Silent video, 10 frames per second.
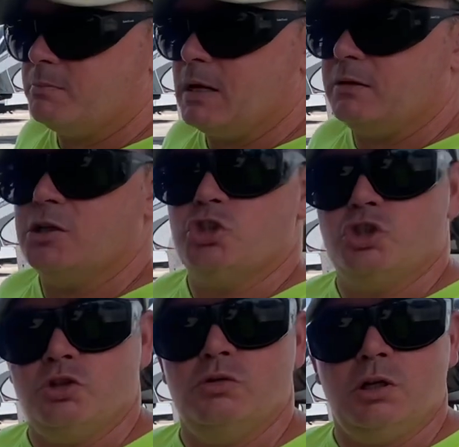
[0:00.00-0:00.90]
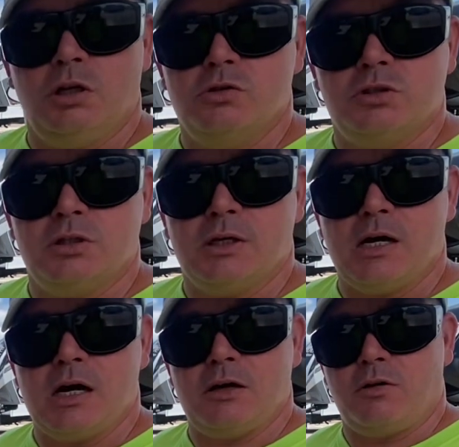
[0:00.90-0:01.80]
method too close to the
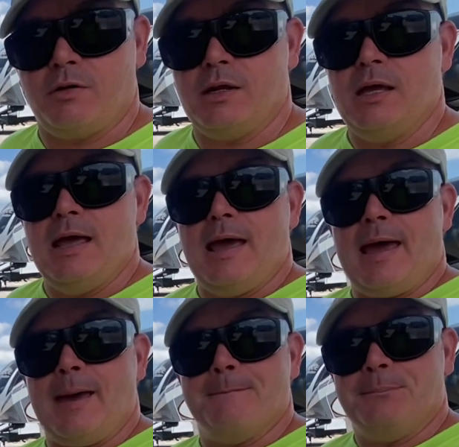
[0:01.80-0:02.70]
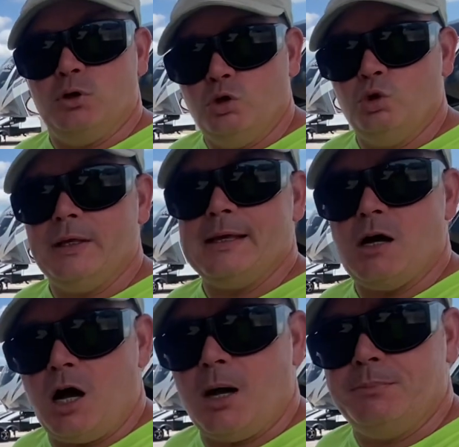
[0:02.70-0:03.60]
concrete and
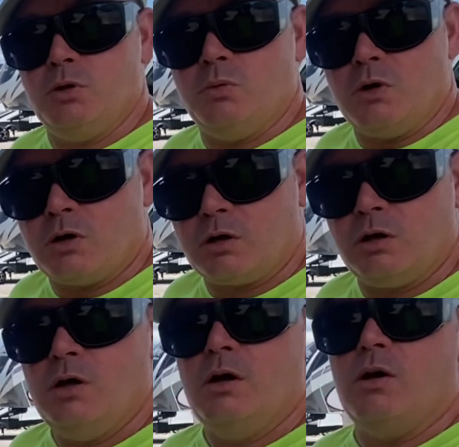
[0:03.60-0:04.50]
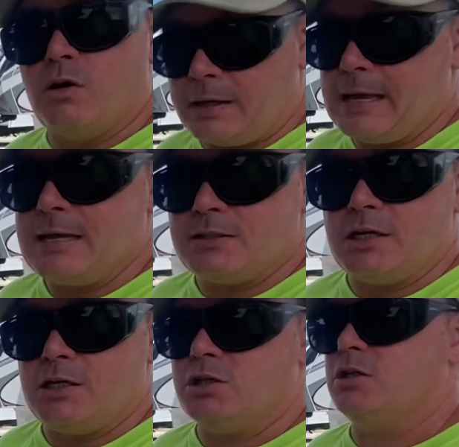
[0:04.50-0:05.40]
pulling up the water or the
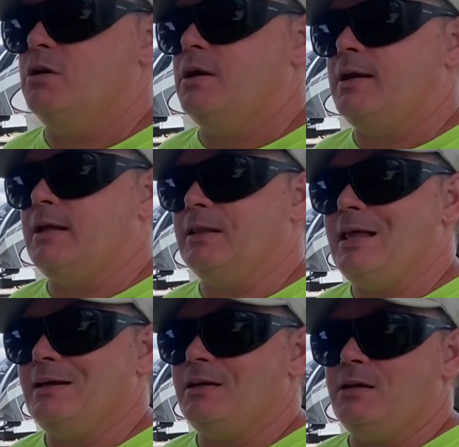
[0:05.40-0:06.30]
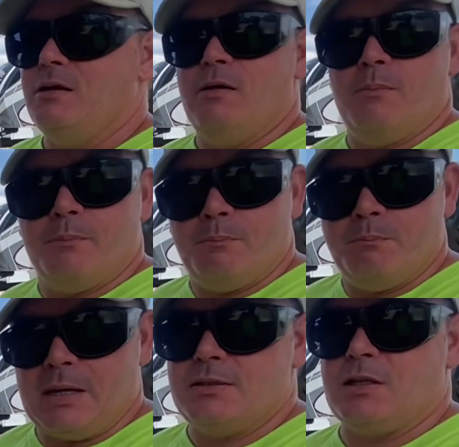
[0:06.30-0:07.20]
SH and letting it
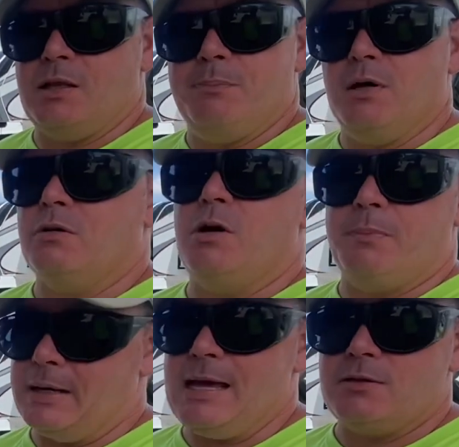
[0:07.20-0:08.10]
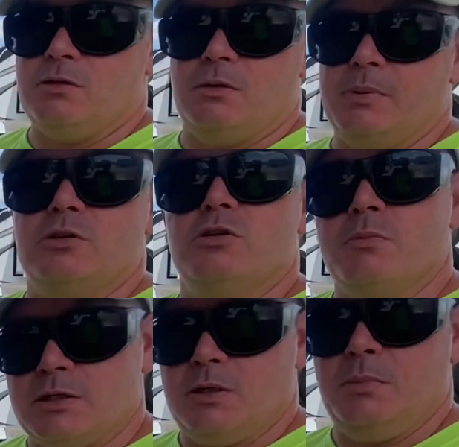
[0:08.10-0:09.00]
basically puddle up, and that's going to be too
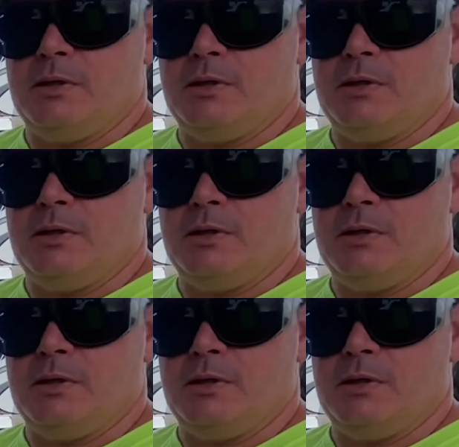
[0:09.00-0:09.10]
much. I'm going to